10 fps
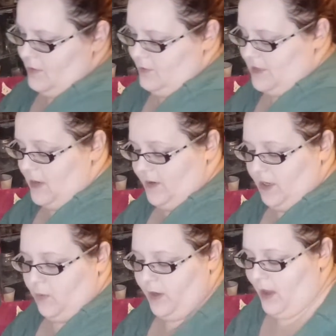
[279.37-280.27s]
Down
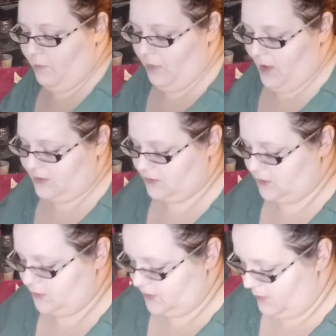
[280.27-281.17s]
here we got
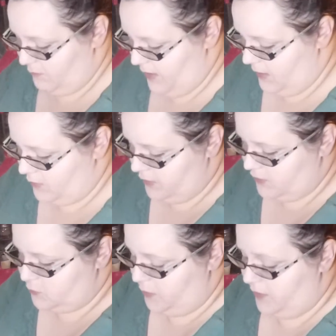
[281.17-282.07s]
bronzers and
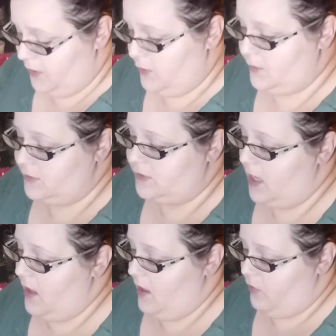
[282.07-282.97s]
powders. We're going to use
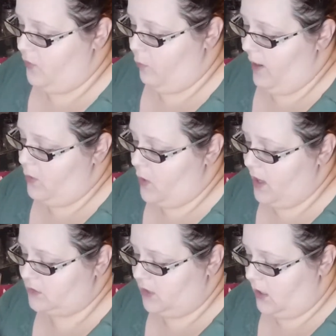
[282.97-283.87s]
the Wet n
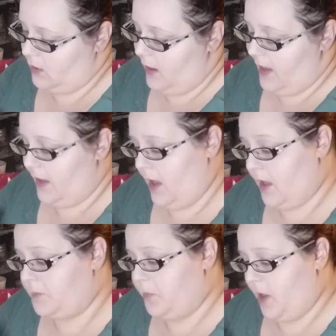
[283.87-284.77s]
Wild Color
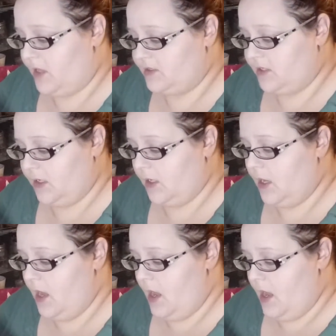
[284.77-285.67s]
Icon bronzer
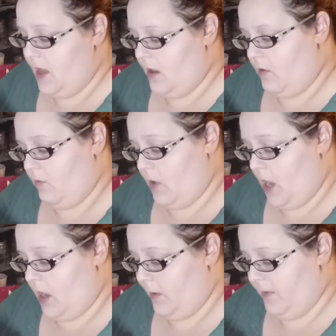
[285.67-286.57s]

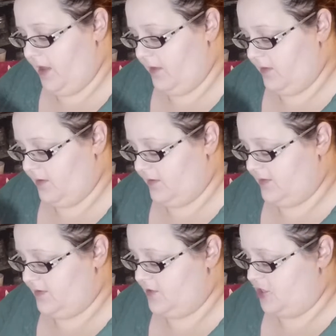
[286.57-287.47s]
in
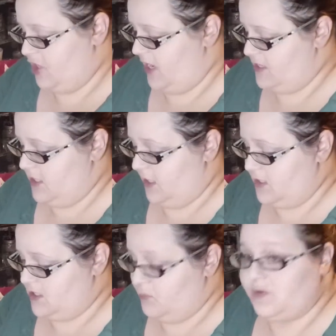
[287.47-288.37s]
this shade Ticket
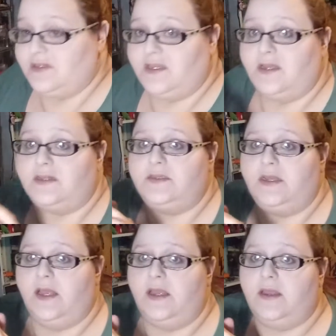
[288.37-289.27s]
to Brazil
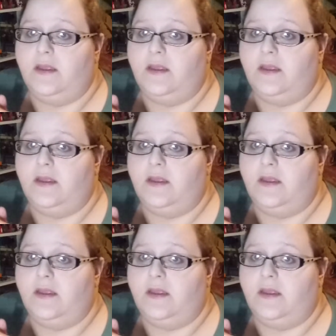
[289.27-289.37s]
today.